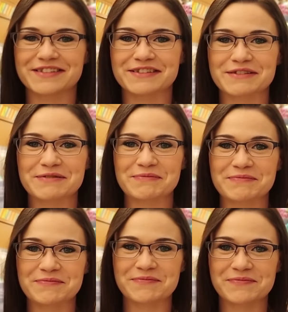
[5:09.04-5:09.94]

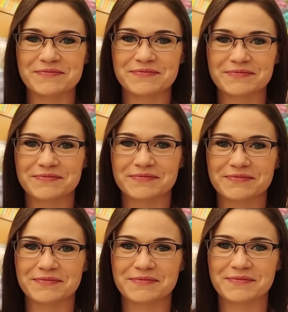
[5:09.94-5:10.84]

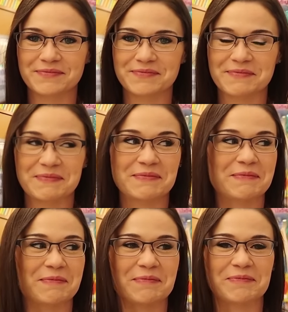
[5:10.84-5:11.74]

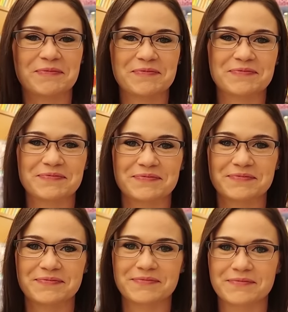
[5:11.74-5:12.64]

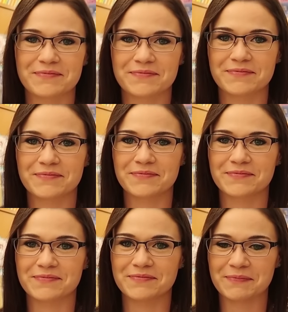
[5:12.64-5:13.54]

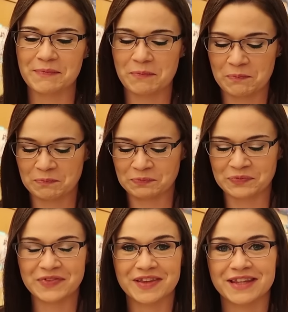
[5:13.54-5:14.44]

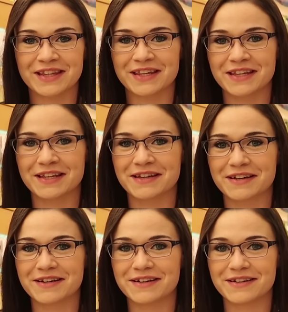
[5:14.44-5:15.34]

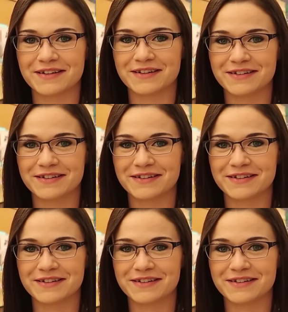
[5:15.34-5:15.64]
[no speech]